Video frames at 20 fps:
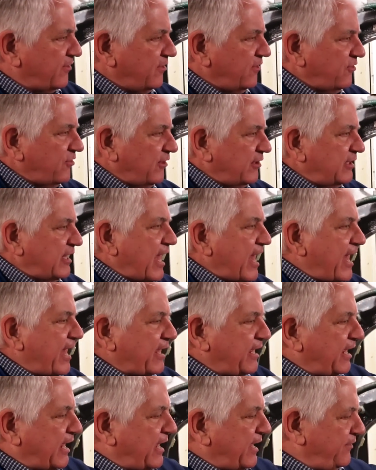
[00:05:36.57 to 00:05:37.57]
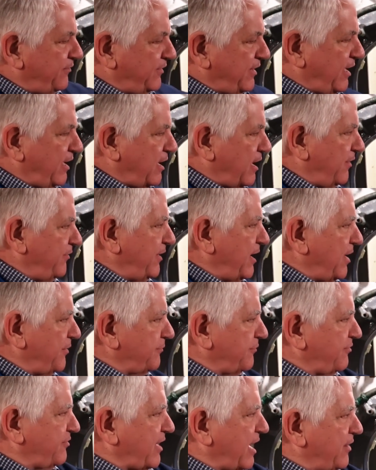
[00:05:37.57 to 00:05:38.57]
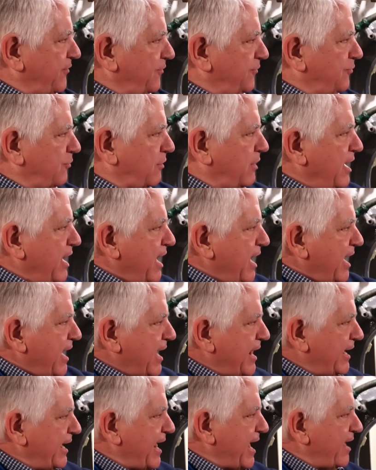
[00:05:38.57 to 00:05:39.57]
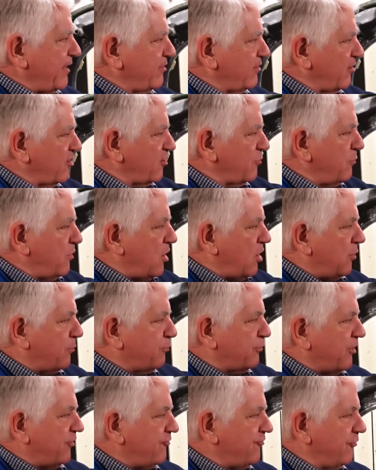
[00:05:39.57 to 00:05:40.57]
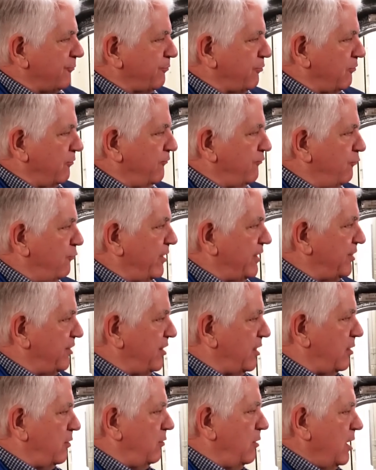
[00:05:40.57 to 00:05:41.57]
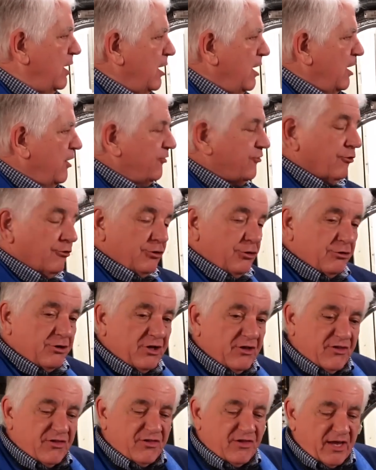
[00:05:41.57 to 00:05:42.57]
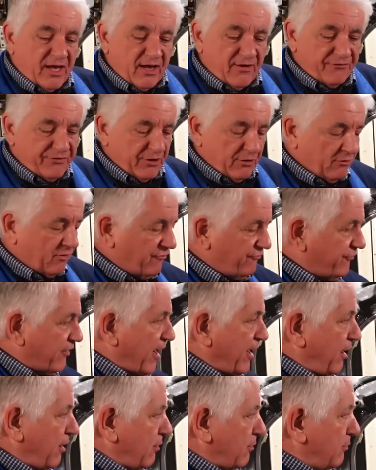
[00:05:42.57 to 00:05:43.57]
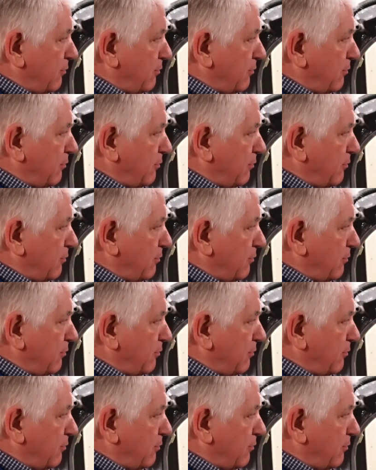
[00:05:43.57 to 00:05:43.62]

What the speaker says: is the lock on the other side of the door. And it has a small pressure-proof window, so you can see if there's fire,